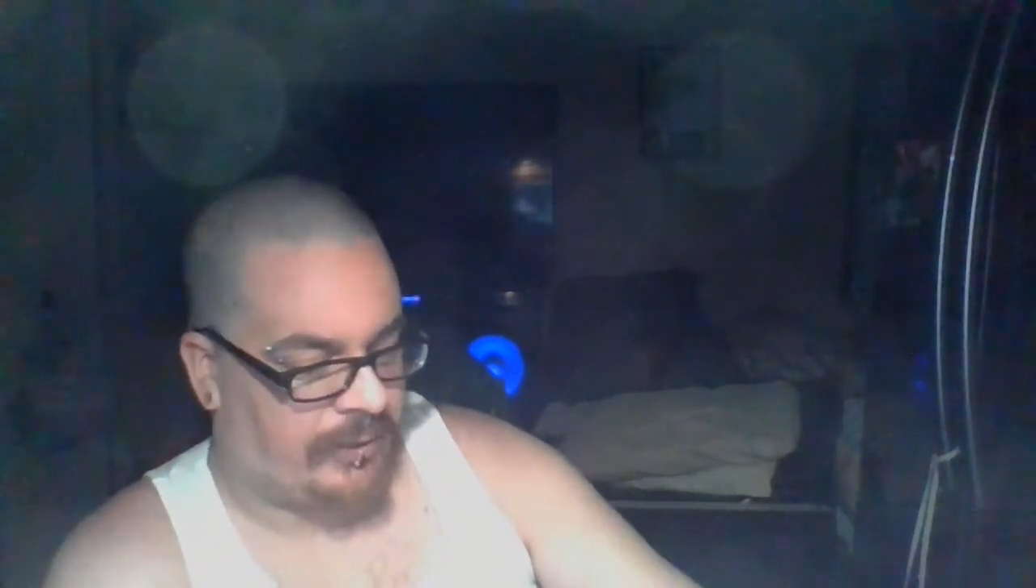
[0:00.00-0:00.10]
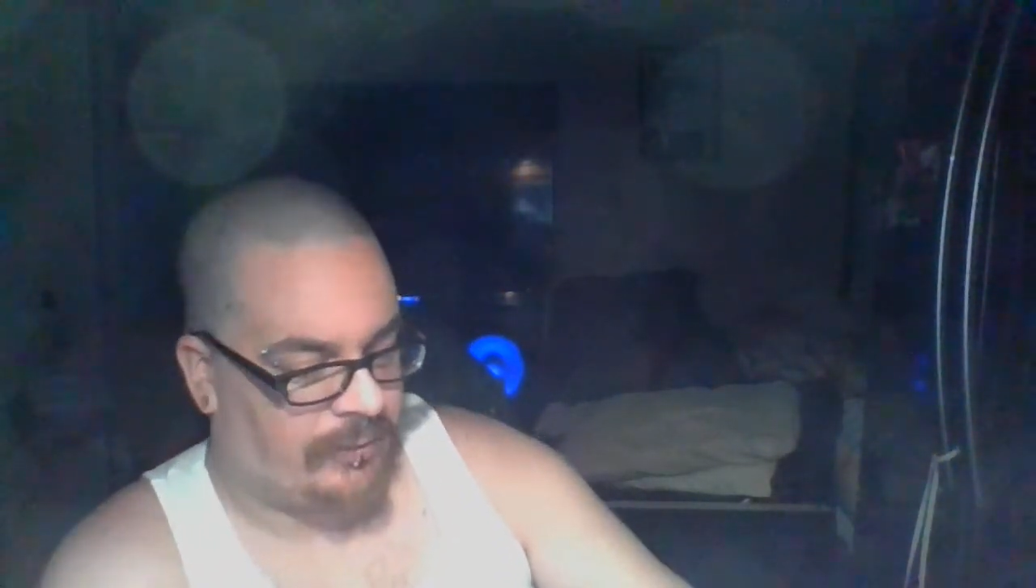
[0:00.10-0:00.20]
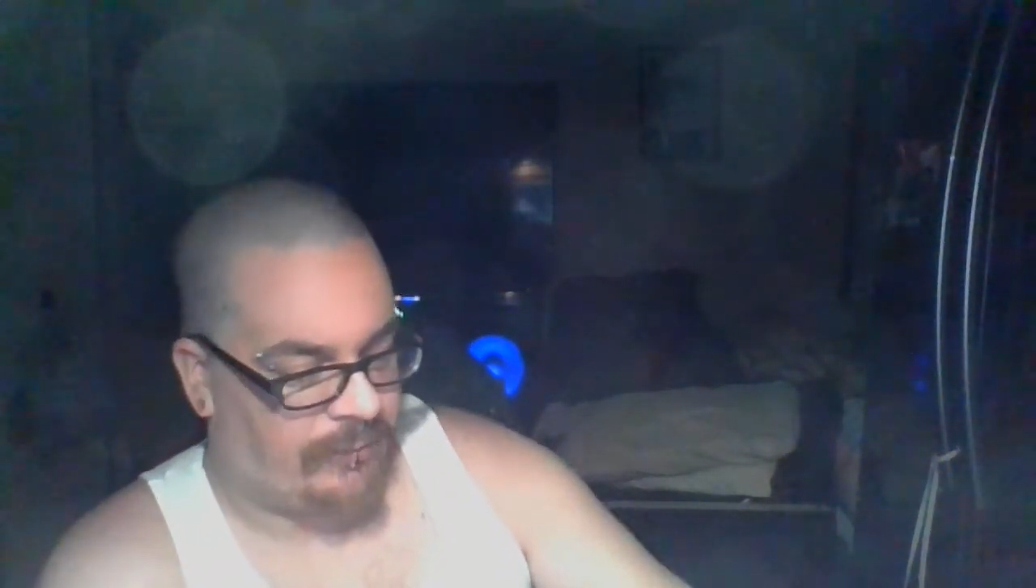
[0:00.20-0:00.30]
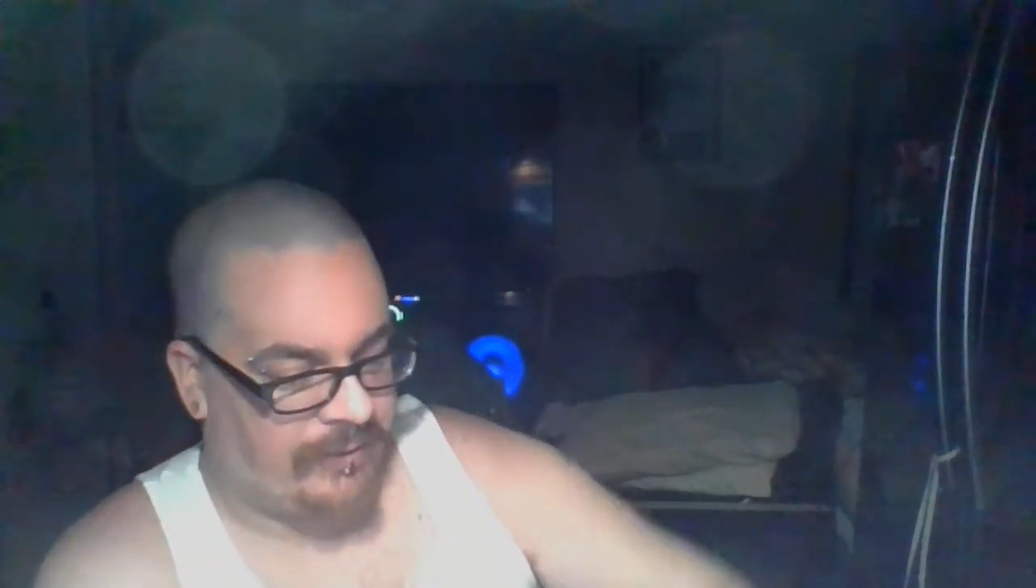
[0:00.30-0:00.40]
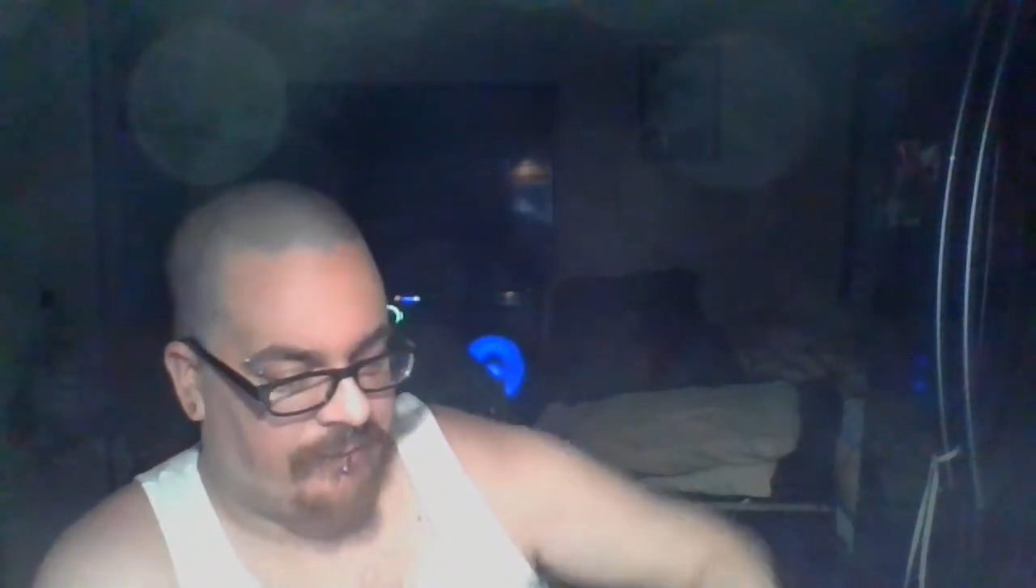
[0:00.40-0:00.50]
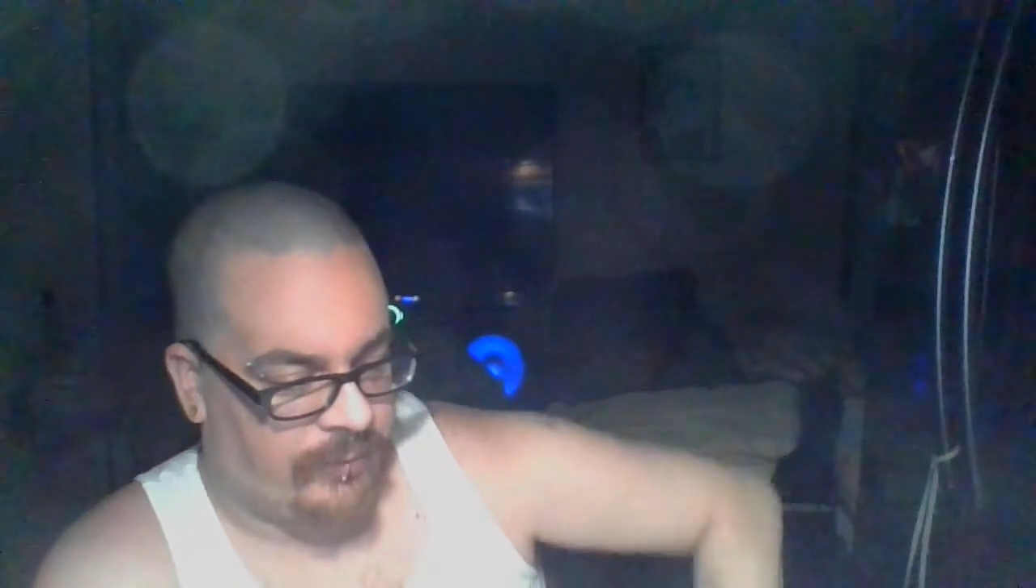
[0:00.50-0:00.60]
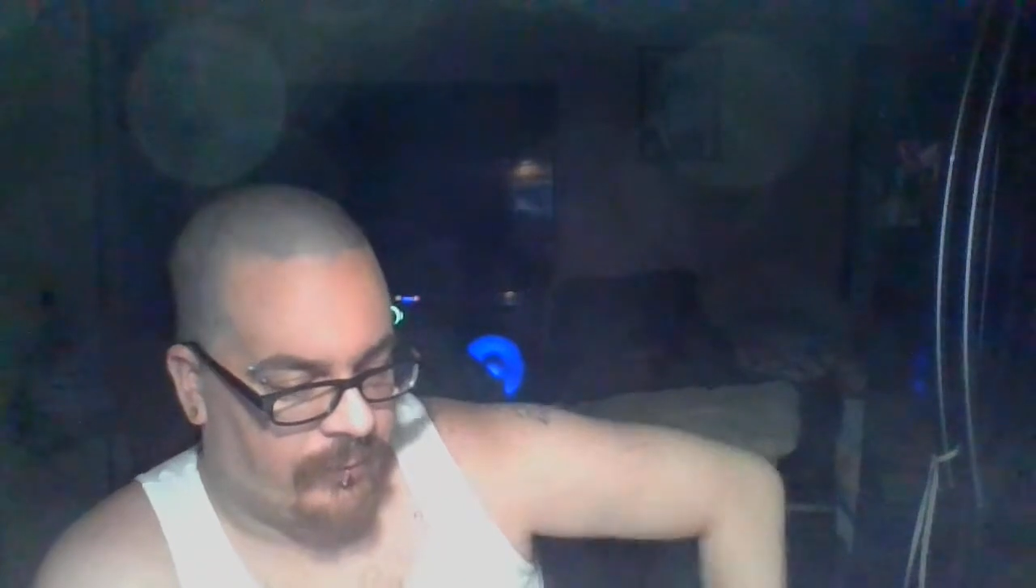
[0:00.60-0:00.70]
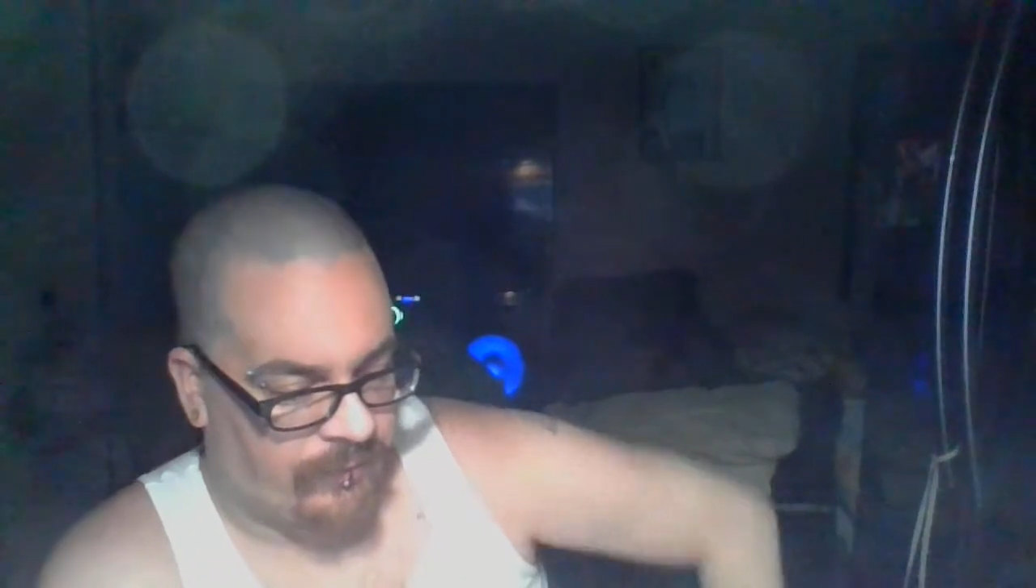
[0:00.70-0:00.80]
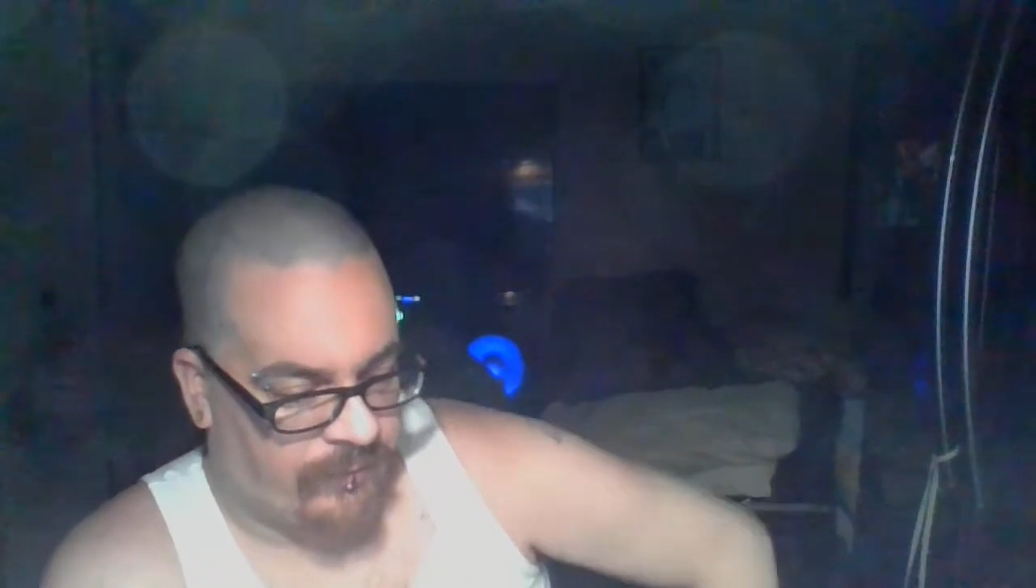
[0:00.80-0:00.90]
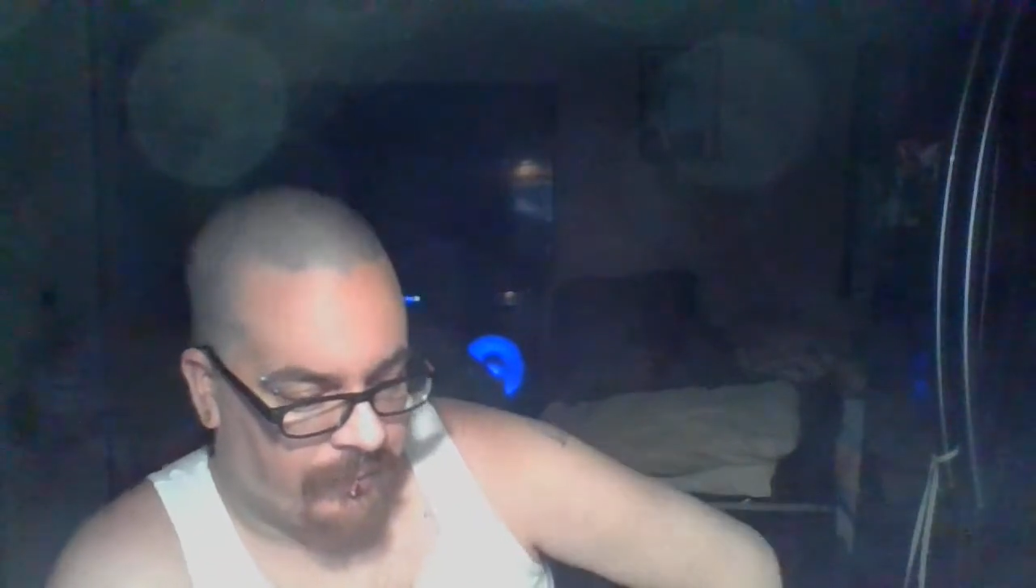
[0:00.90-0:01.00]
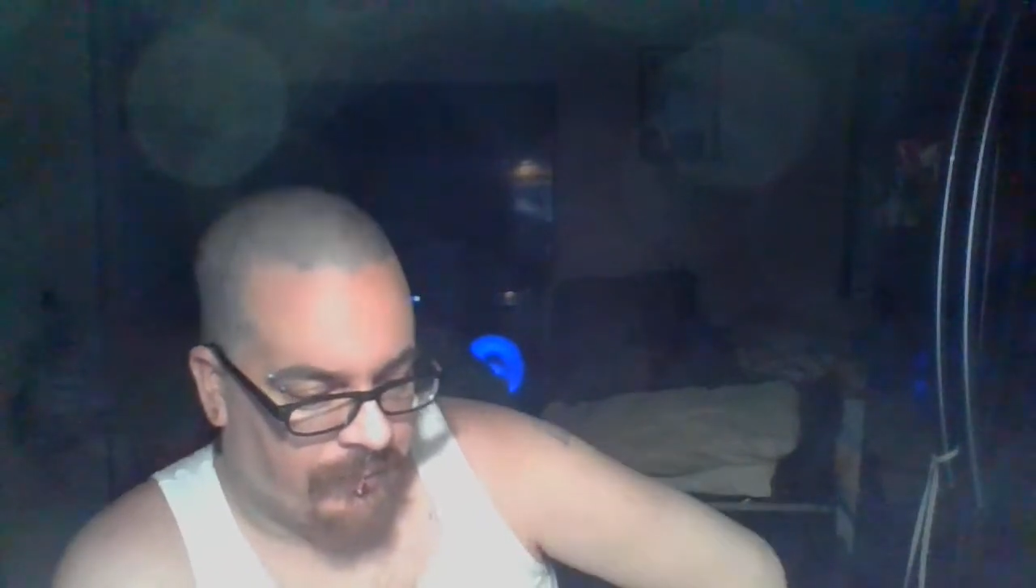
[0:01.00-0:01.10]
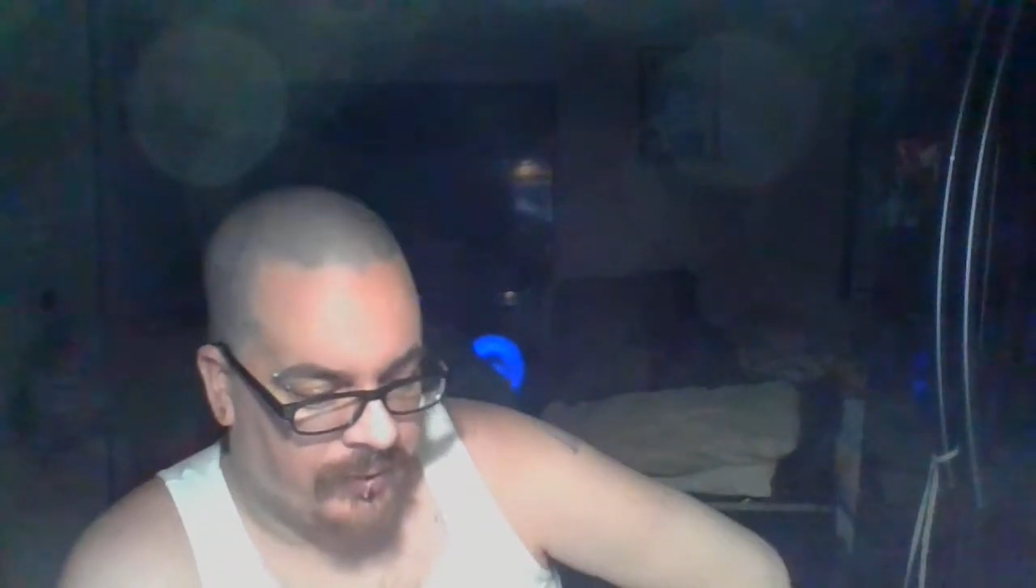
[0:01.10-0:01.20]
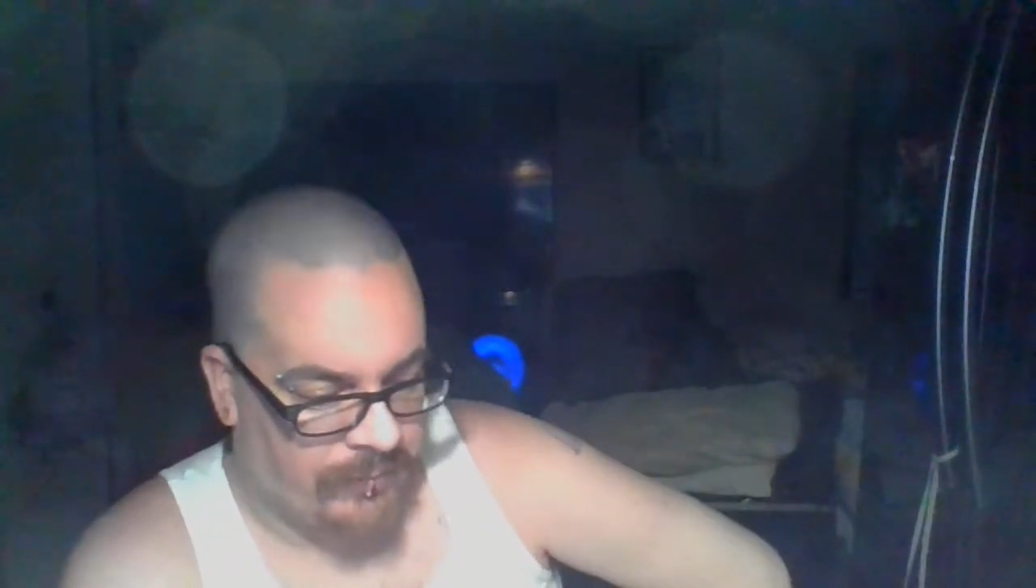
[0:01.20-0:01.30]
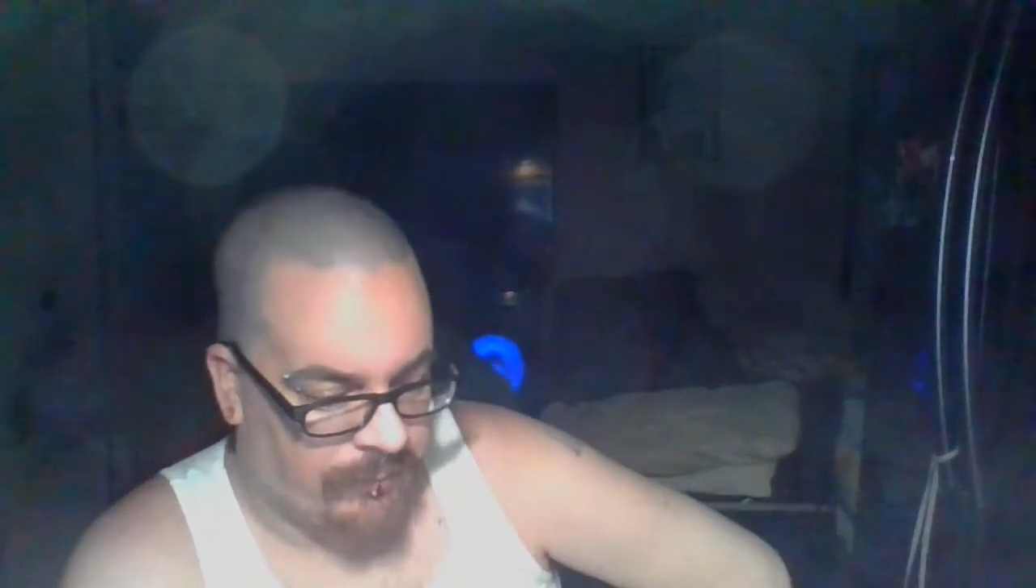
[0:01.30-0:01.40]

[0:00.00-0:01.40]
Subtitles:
review from